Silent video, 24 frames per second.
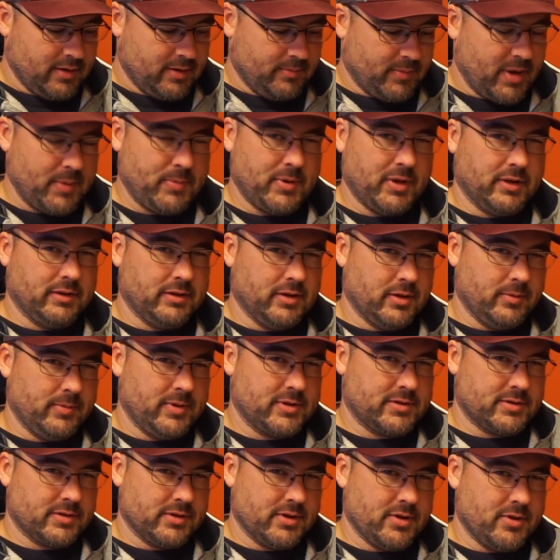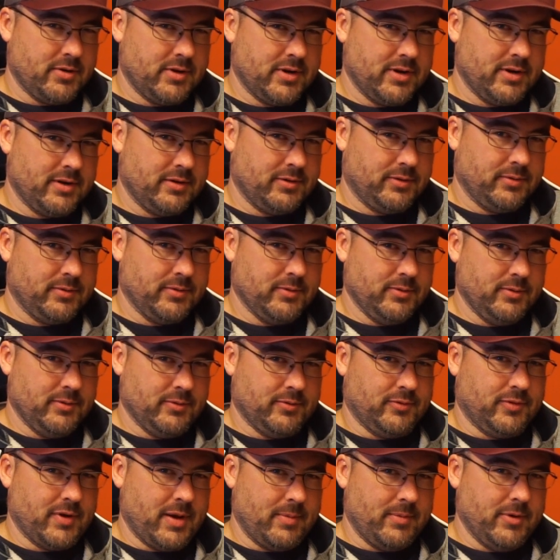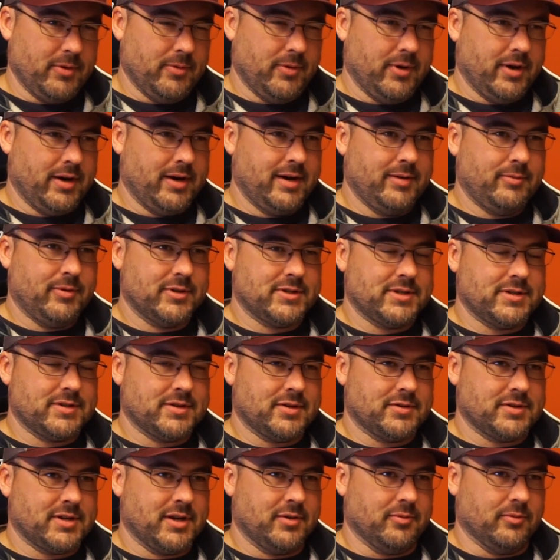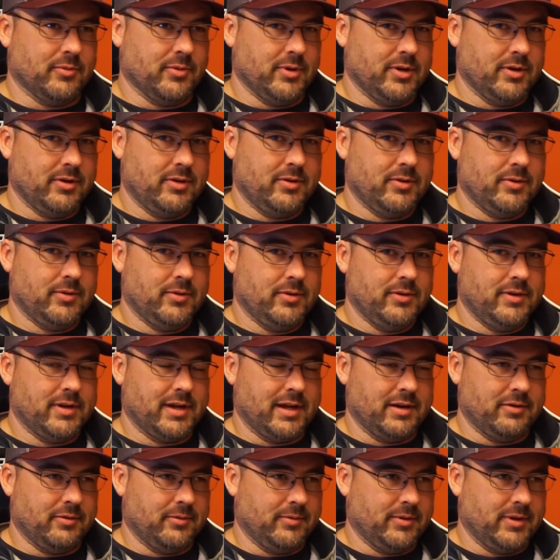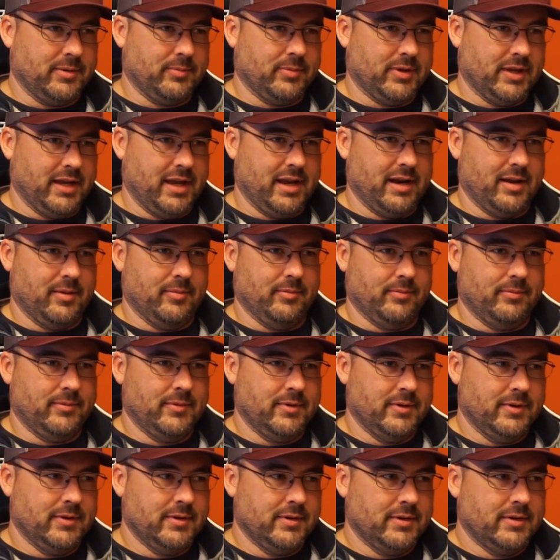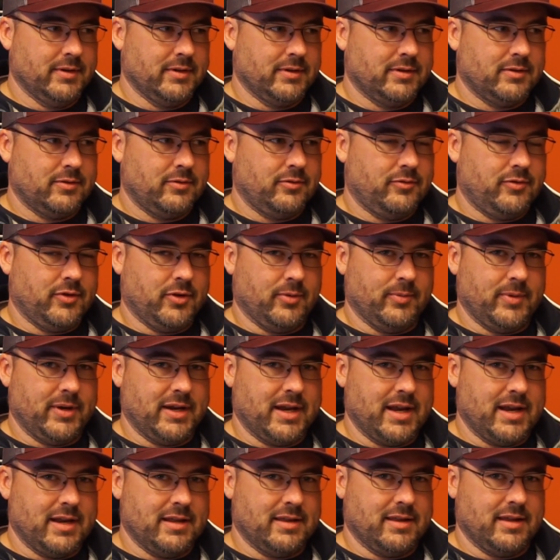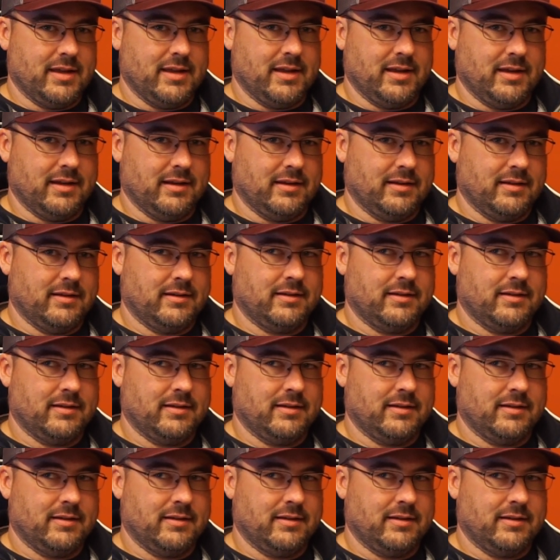Might be a little bit slow here through February once it starts getting real cold. I don't really plan on filming anything